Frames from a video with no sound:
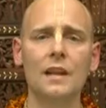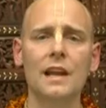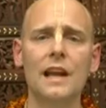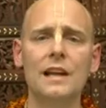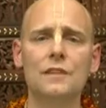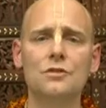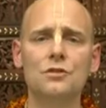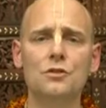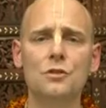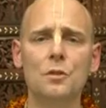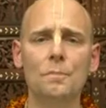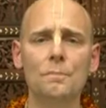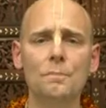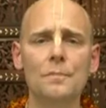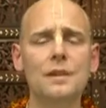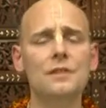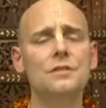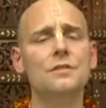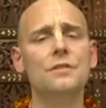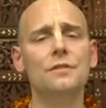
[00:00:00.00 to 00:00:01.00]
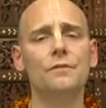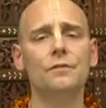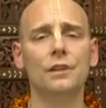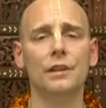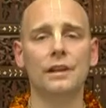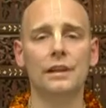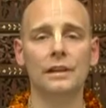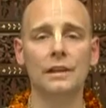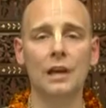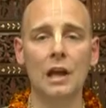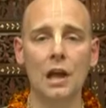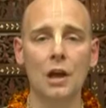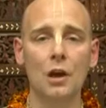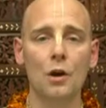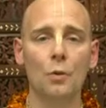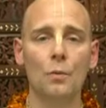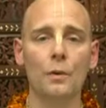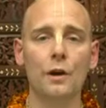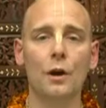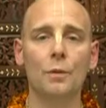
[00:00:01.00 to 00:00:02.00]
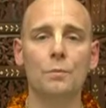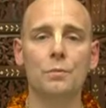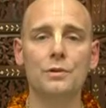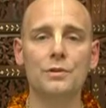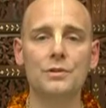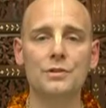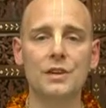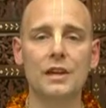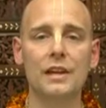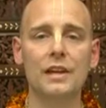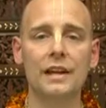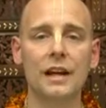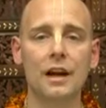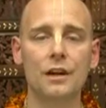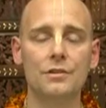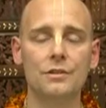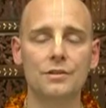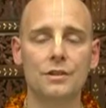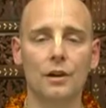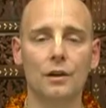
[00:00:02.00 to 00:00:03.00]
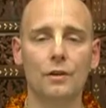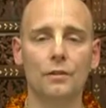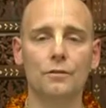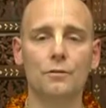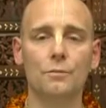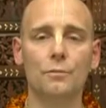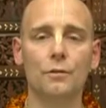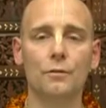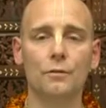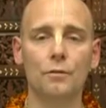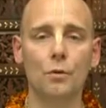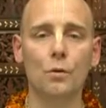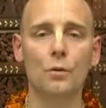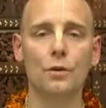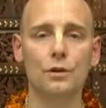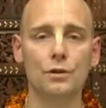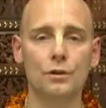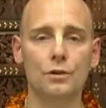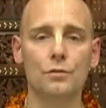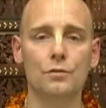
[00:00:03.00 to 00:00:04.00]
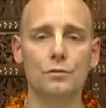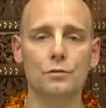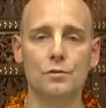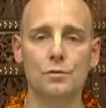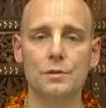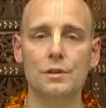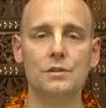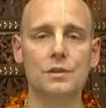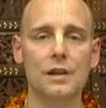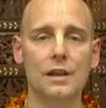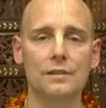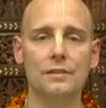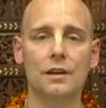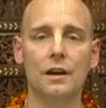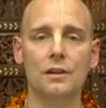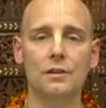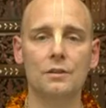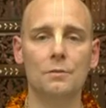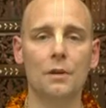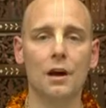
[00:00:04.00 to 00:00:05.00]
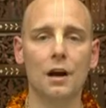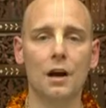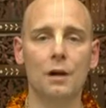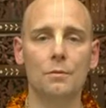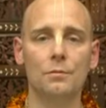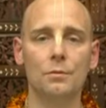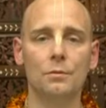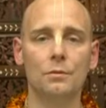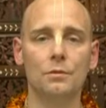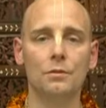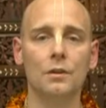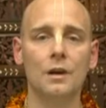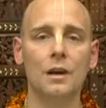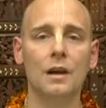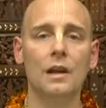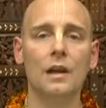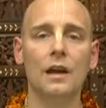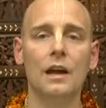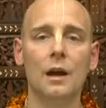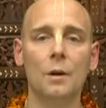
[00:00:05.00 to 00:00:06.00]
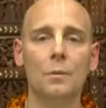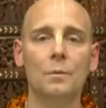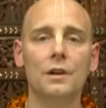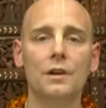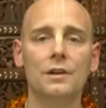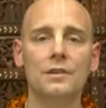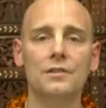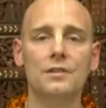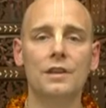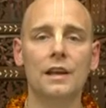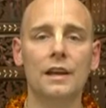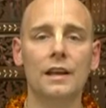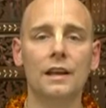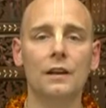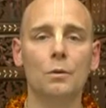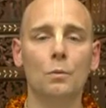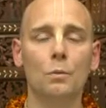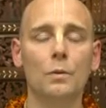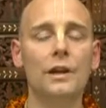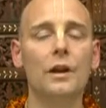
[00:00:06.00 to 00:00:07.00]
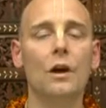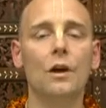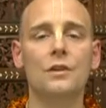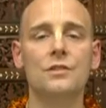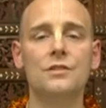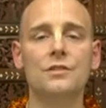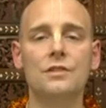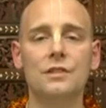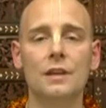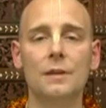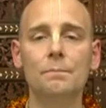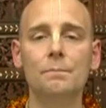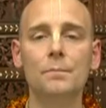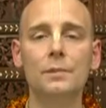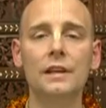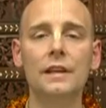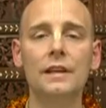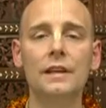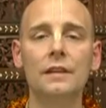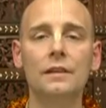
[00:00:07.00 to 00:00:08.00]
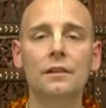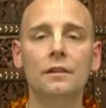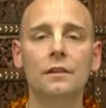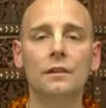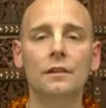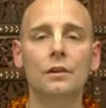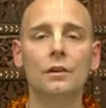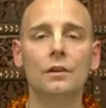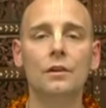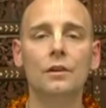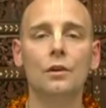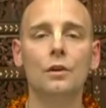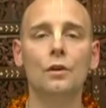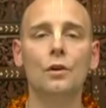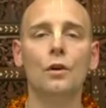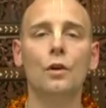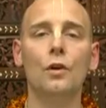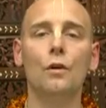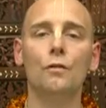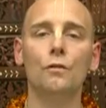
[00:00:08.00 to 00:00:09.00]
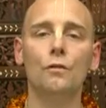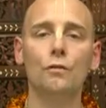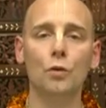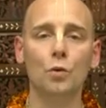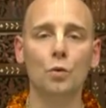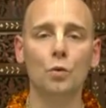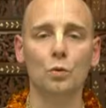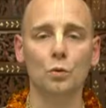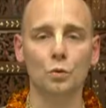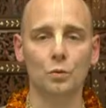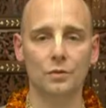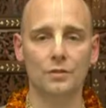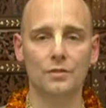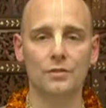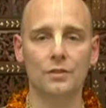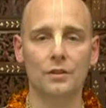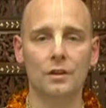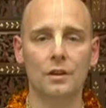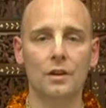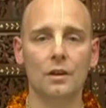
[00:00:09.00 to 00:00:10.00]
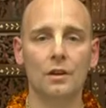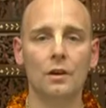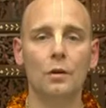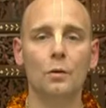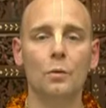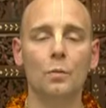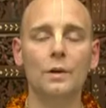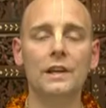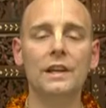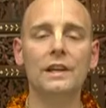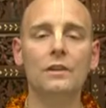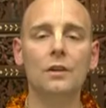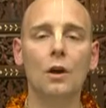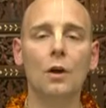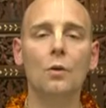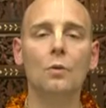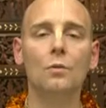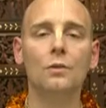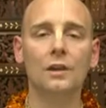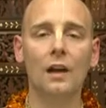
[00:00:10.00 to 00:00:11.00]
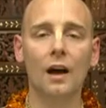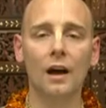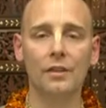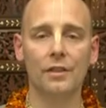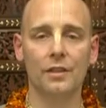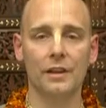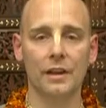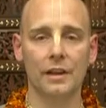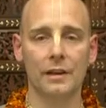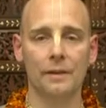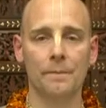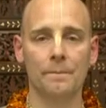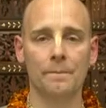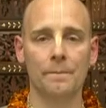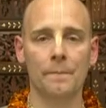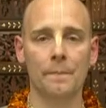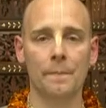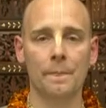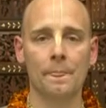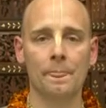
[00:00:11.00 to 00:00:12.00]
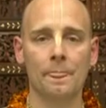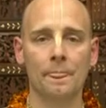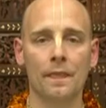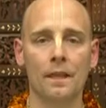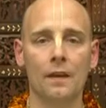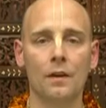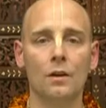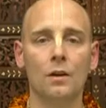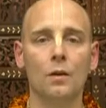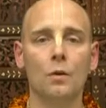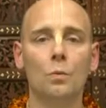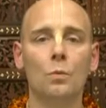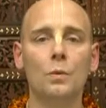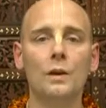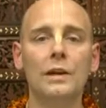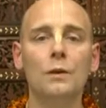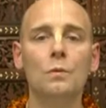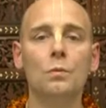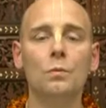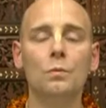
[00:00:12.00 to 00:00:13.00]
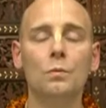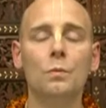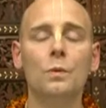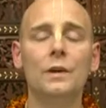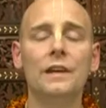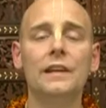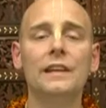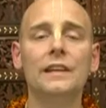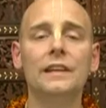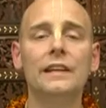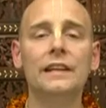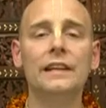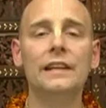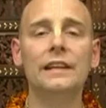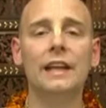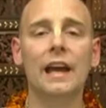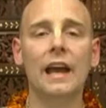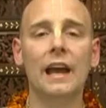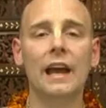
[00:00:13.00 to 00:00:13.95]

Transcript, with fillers: And submissively, we are presenting ourselves before you, Sri Chaitanya Mahaprabhu, and we are saying we are simply fools. We know nothing. We, we need